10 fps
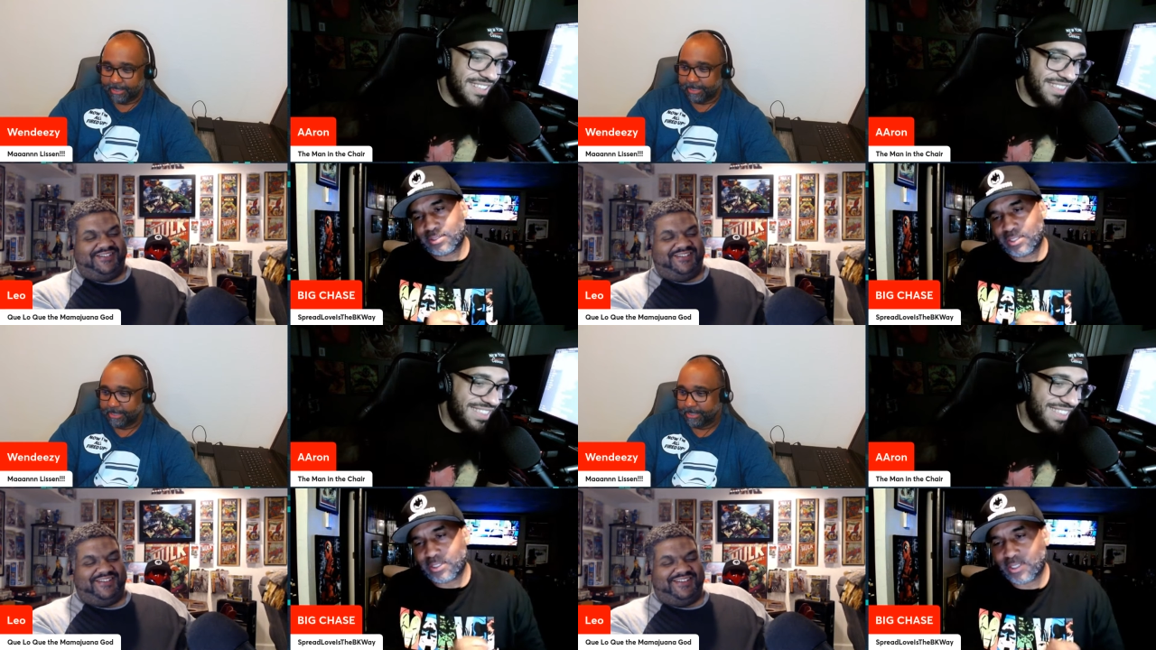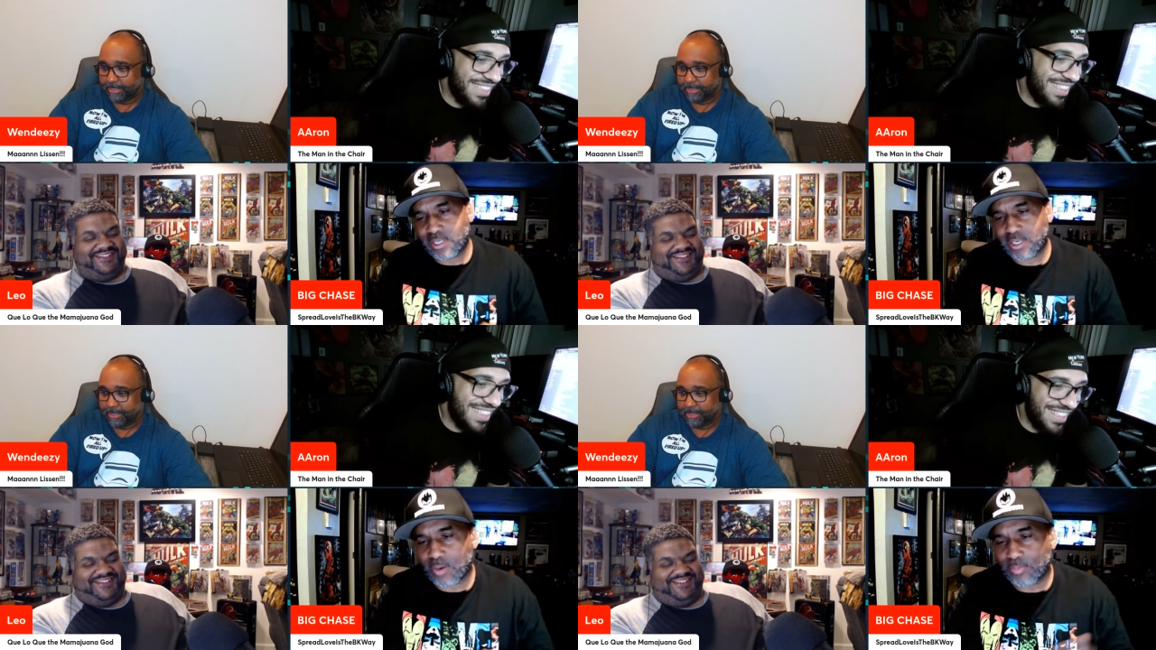Speaker 1: To get
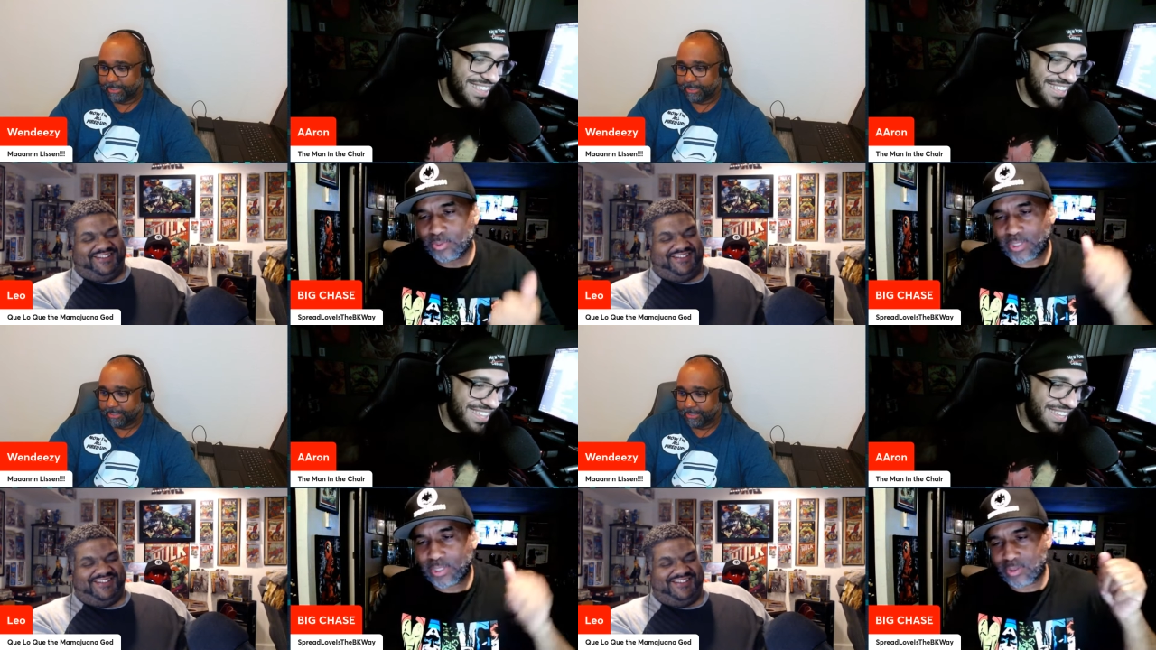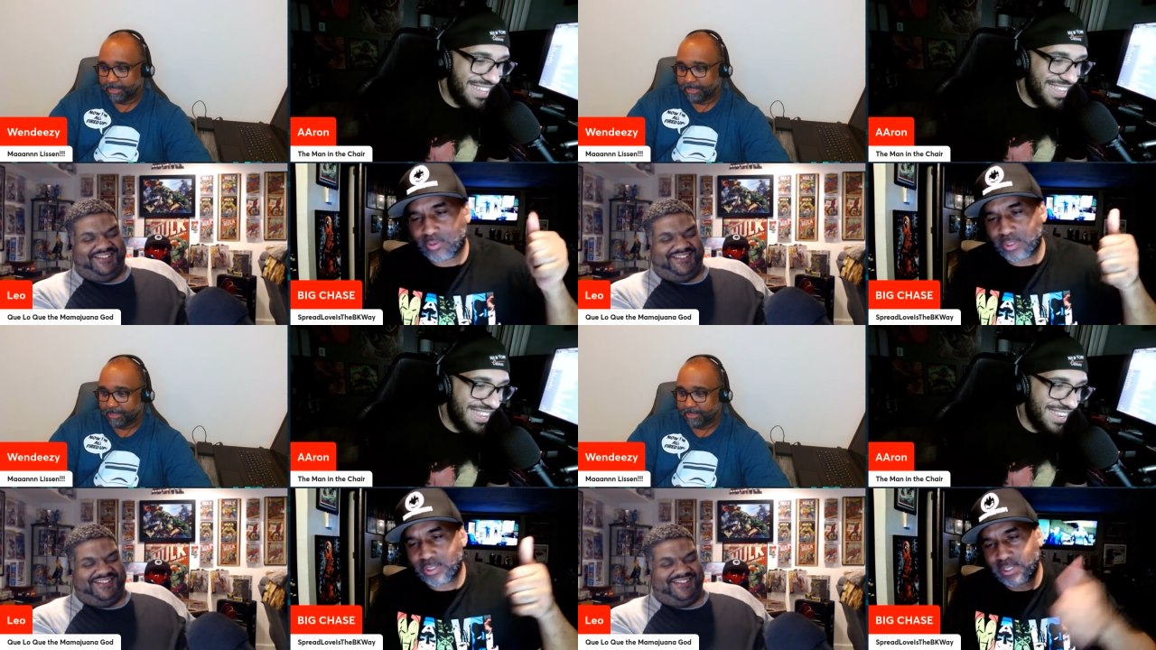carpal tunnel
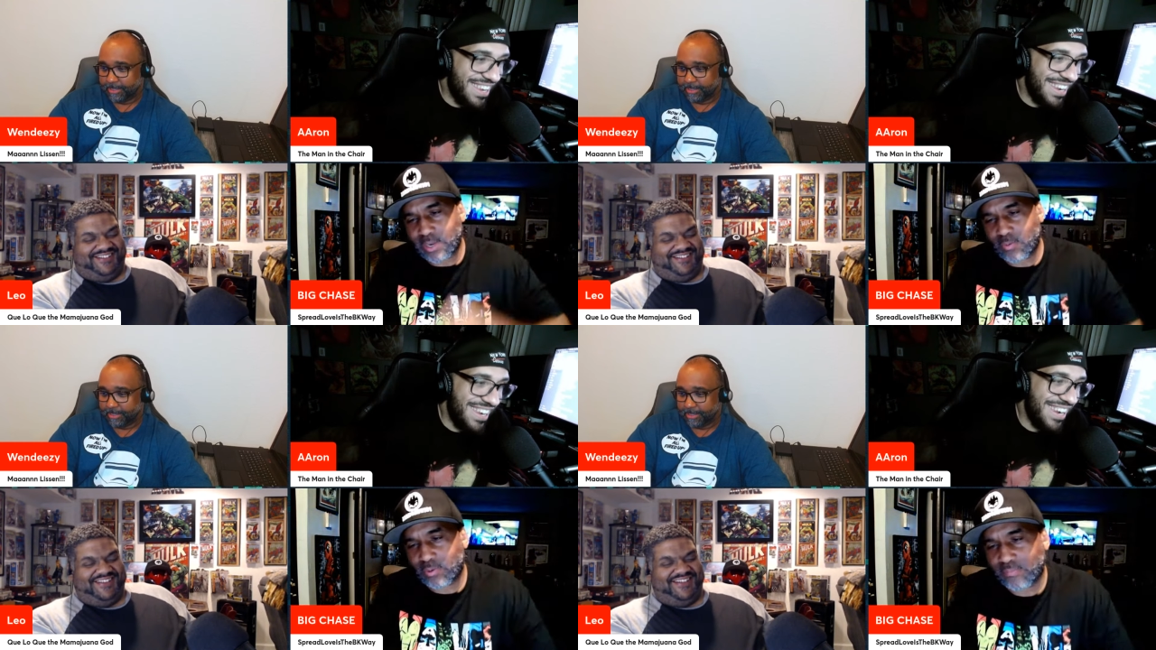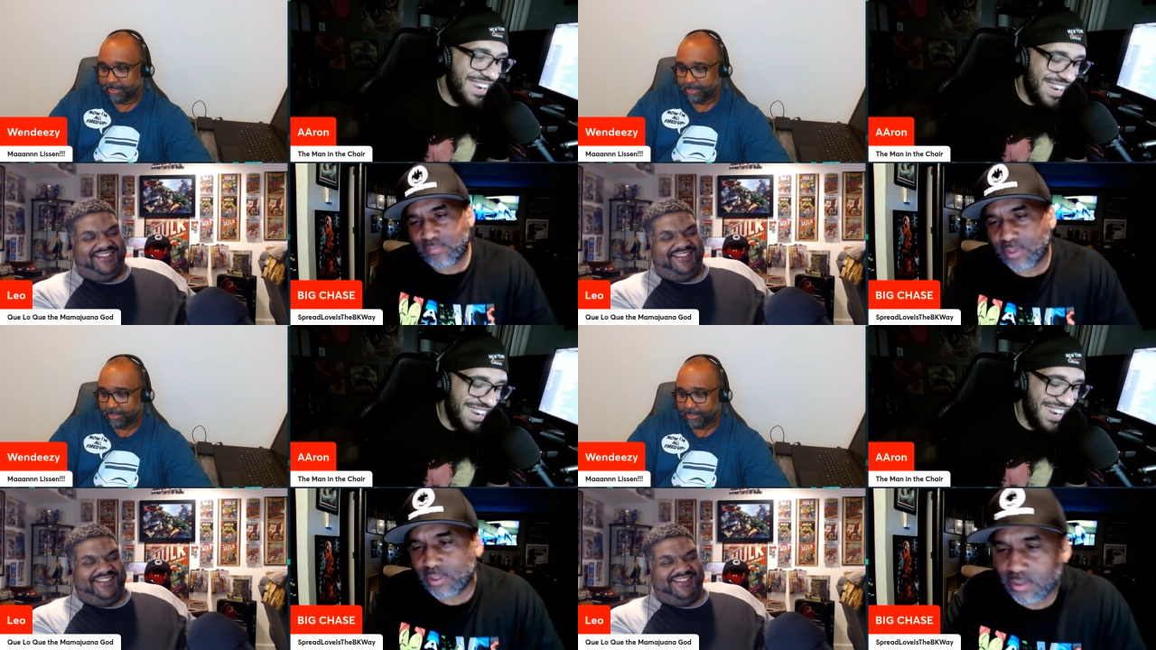and just that one
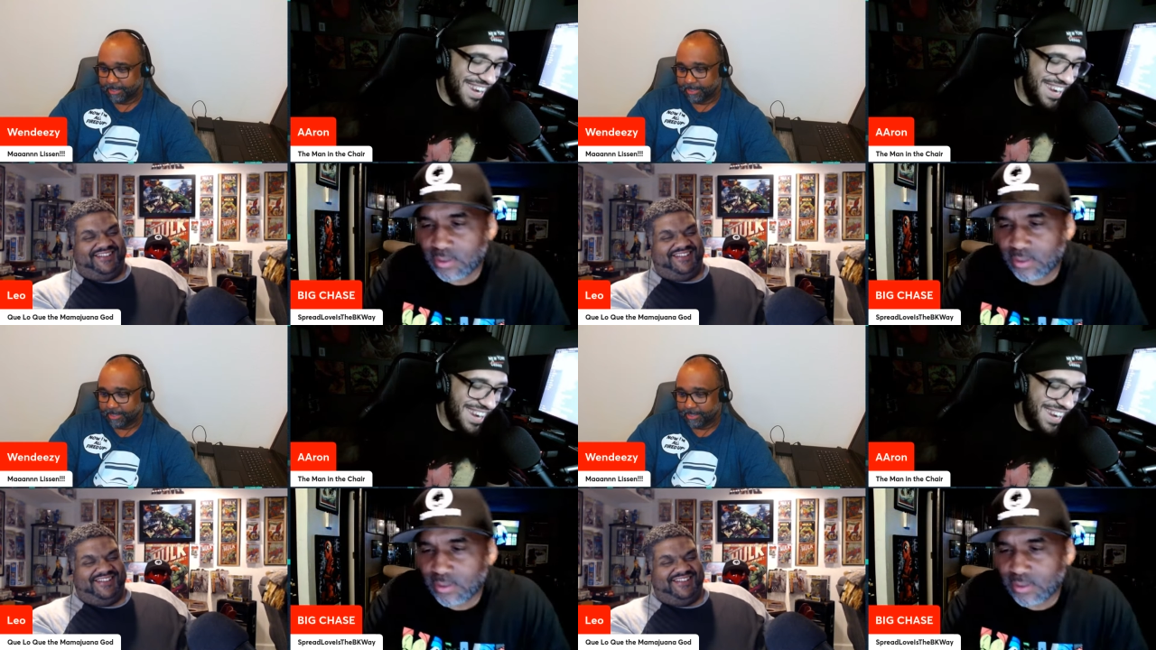finger.